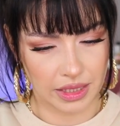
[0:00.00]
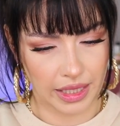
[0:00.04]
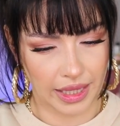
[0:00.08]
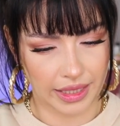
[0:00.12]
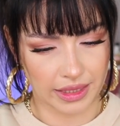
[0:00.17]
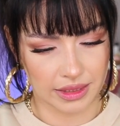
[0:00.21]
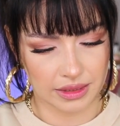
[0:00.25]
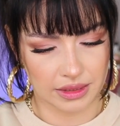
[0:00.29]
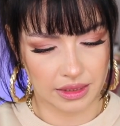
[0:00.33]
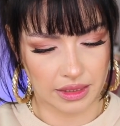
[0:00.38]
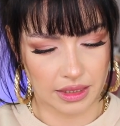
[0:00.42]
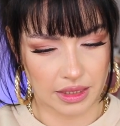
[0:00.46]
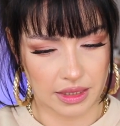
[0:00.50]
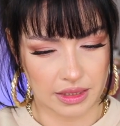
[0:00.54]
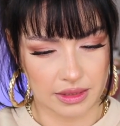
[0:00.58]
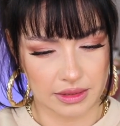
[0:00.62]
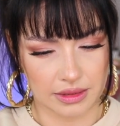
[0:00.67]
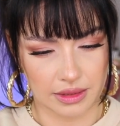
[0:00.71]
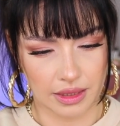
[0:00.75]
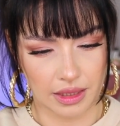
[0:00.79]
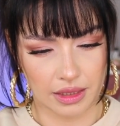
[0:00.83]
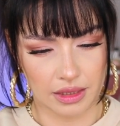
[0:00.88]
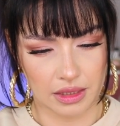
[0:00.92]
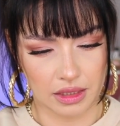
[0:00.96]
like
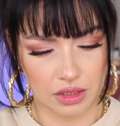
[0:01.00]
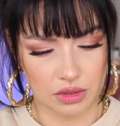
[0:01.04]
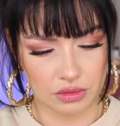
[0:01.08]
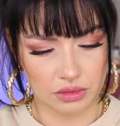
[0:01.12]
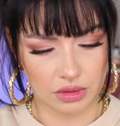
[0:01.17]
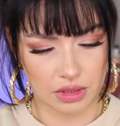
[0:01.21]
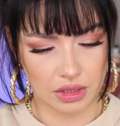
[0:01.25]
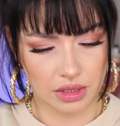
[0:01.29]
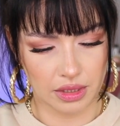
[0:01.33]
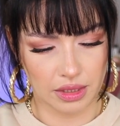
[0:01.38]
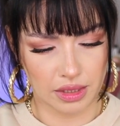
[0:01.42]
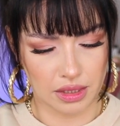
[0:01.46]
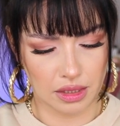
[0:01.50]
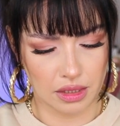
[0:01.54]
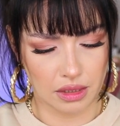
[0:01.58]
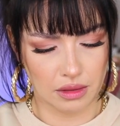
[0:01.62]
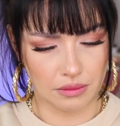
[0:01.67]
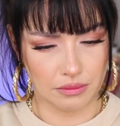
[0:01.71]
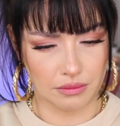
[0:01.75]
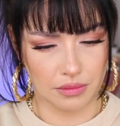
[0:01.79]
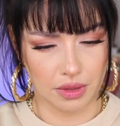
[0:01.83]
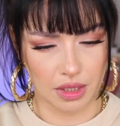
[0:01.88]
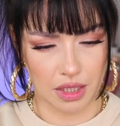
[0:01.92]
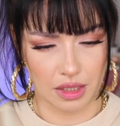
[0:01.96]
this, a cute
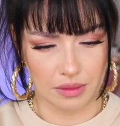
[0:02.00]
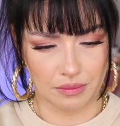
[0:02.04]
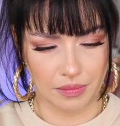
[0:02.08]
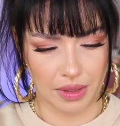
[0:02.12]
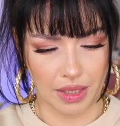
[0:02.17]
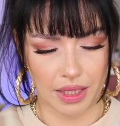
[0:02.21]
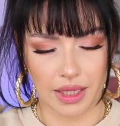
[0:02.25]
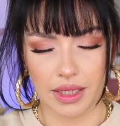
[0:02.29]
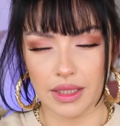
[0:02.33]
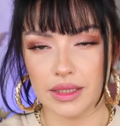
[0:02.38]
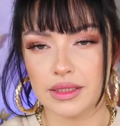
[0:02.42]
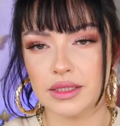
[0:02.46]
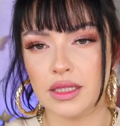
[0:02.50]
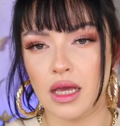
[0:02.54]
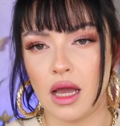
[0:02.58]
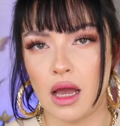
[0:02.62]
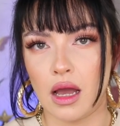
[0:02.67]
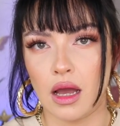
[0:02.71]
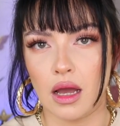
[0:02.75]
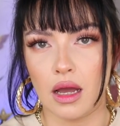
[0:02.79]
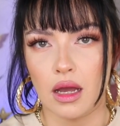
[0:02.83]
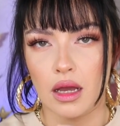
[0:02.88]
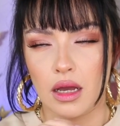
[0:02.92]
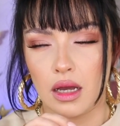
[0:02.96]
little mermaid.
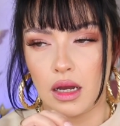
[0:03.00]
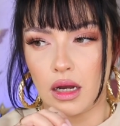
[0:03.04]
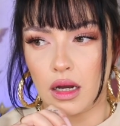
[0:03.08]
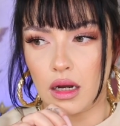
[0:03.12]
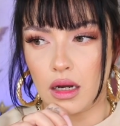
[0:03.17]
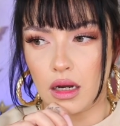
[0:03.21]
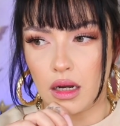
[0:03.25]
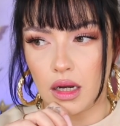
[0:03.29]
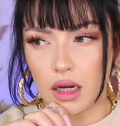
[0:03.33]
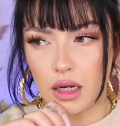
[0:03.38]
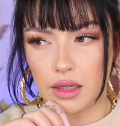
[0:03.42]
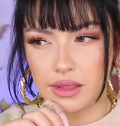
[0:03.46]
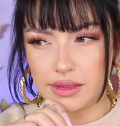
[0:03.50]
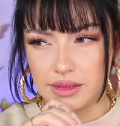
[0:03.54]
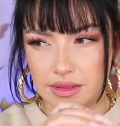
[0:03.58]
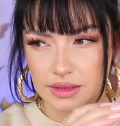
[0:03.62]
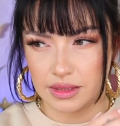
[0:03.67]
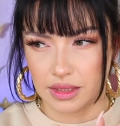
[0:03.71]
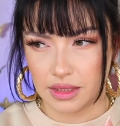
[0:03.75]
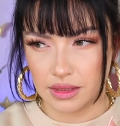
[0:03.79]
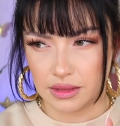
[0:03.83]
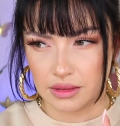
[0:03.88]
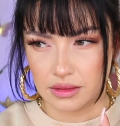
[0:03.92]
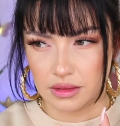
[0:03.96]
It
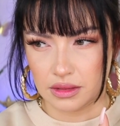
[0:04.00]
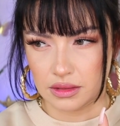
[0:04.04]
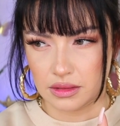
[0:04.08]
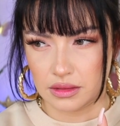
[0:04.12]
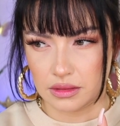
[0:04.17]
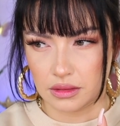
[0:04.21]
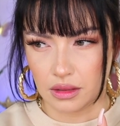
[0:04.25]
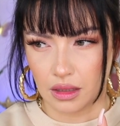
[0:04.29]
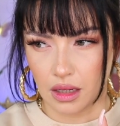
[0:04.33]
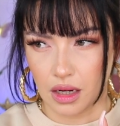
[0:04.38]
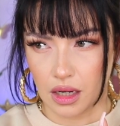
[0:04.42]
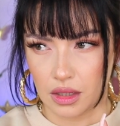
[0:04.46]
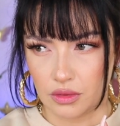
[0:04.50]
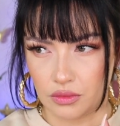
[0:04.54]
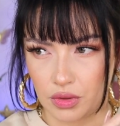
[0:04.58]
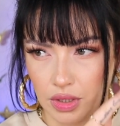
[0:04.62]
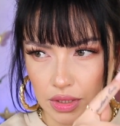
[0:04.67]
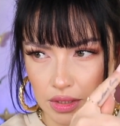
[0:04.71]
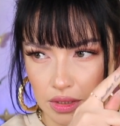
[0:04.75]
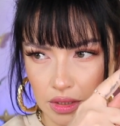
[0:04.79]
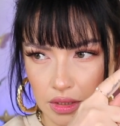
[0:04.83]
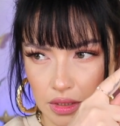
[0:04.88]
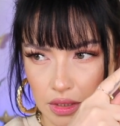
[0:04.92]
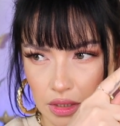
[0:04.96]
says the star
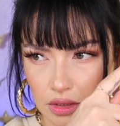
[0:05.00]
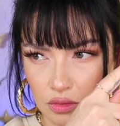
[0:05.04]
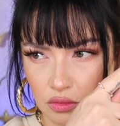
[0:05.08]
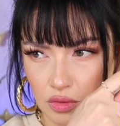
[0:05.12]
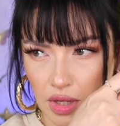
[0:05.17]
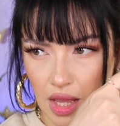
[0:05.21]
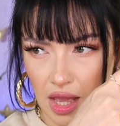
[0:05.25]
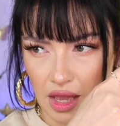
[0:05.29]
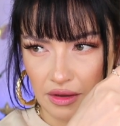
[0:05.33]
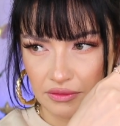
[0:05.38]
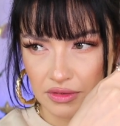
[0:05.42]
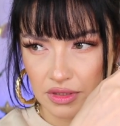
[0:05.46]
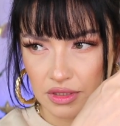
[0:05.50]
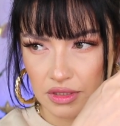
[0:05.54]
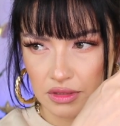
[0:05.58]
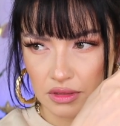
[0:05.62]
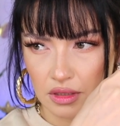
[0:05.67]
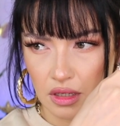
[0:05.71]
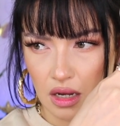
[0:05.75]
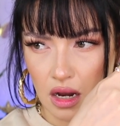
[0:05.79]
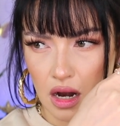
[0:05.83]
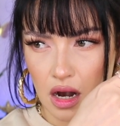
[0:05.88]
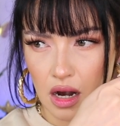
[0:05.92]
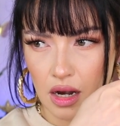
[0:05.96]
right here. We have a
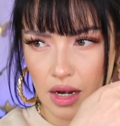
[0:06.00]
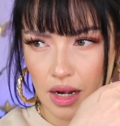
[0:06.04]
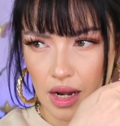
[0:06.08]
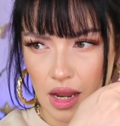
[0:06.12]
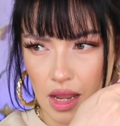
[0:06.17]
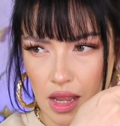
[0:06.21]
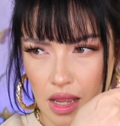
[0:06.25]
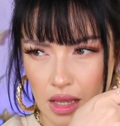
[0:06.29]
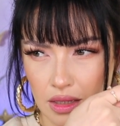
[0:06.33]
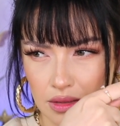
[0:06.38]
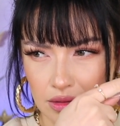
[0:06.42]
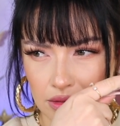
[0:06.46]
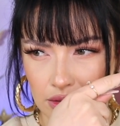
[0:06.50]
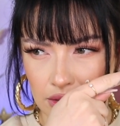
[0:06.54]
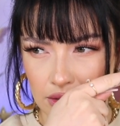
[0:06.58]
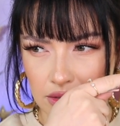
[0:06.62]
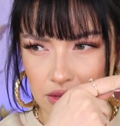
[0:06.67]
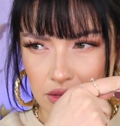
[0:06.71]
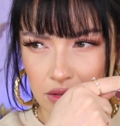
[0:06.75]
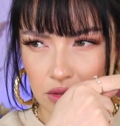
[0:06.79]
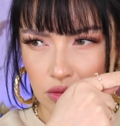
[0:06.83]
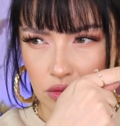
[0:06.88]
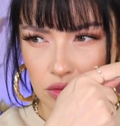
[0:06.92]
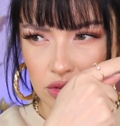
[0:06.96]
star and
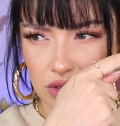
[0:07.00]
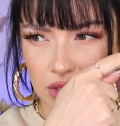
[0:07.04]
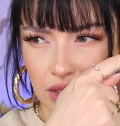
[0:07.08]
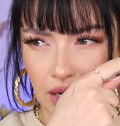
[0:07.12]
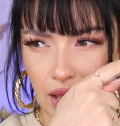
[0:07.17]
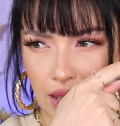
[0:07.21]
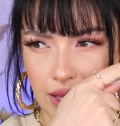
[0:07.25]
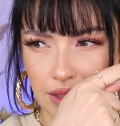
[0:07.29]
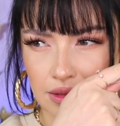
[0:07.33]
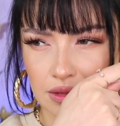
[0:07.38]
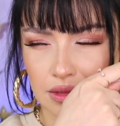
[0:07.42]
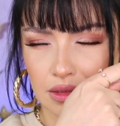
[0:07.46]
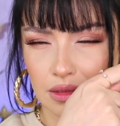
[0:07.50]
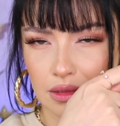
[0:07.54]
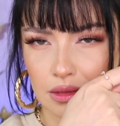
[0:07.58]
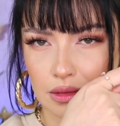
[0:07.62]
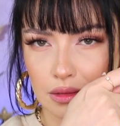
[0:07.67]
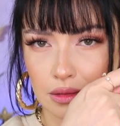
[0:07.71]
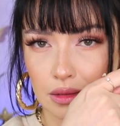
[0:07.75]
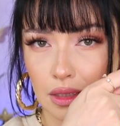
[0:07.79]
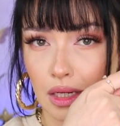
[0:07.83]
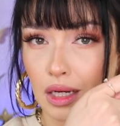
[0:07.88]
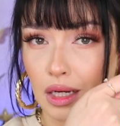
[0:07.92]
this looks like the